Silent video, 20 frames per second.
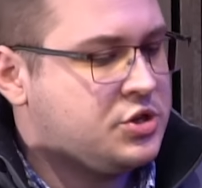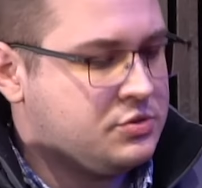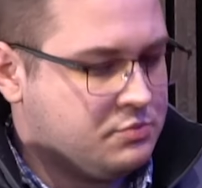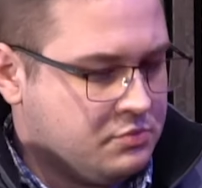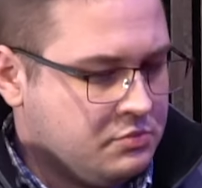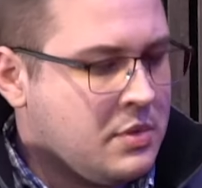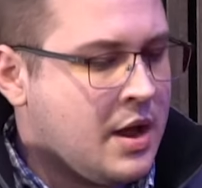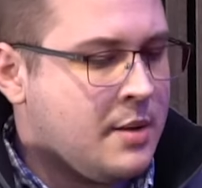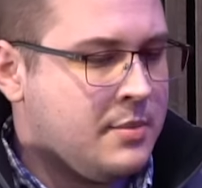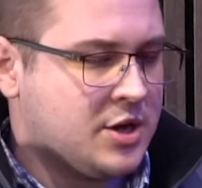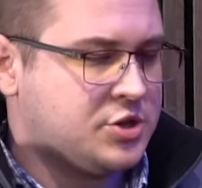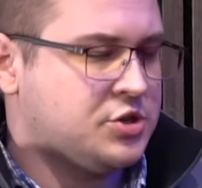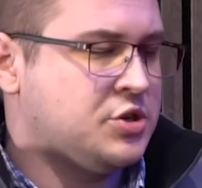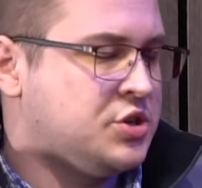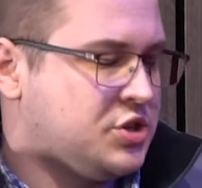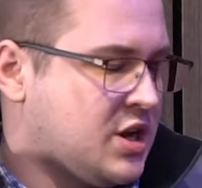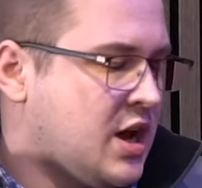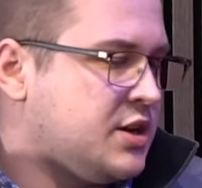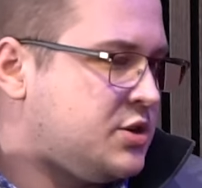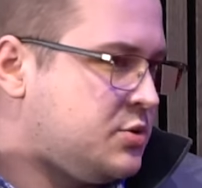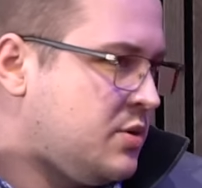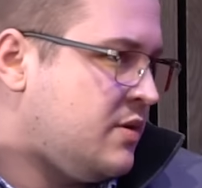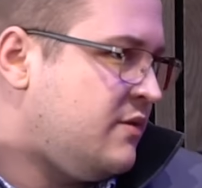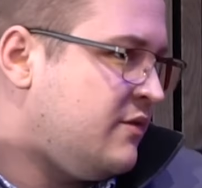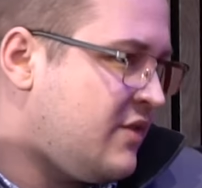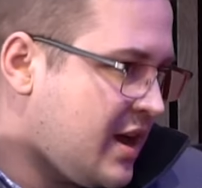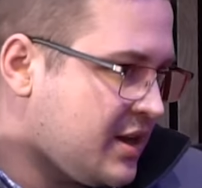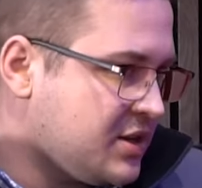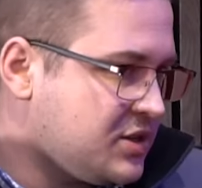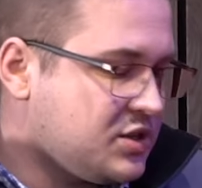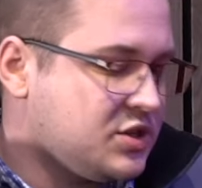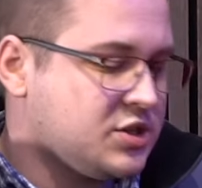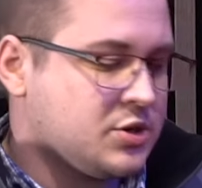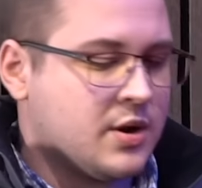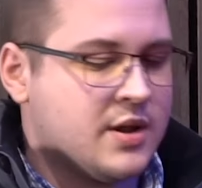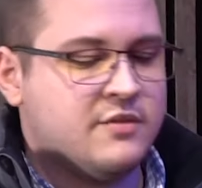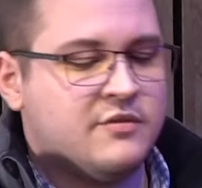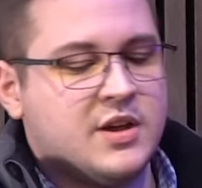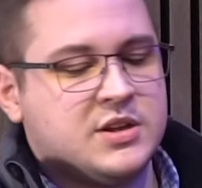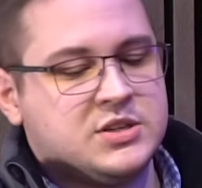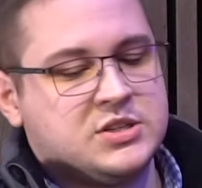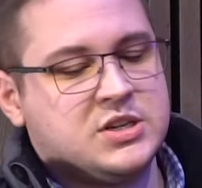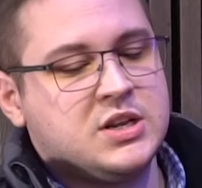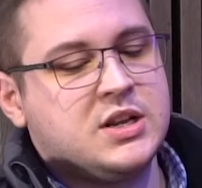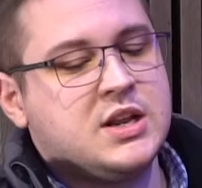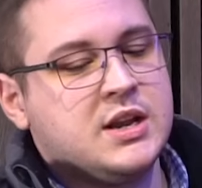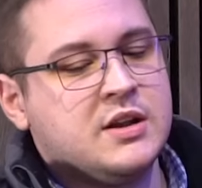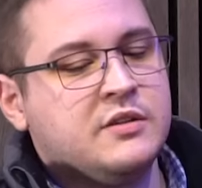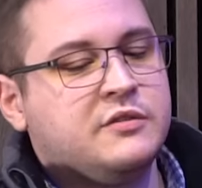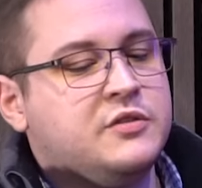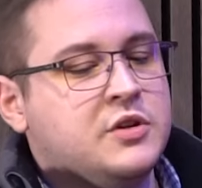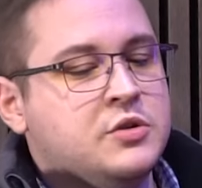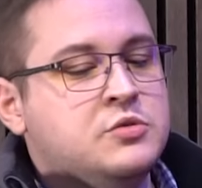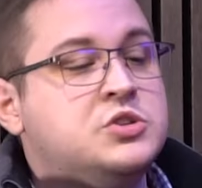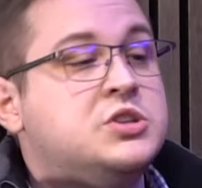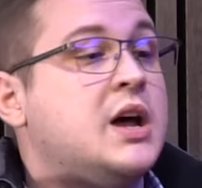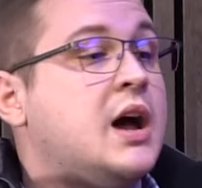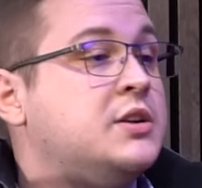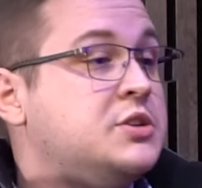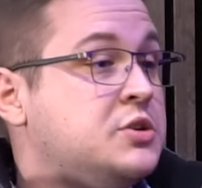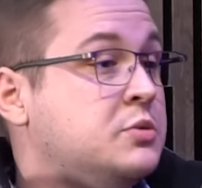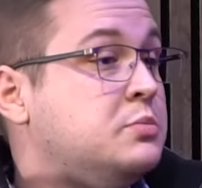maybe I should start to invest. So I invested in a few startup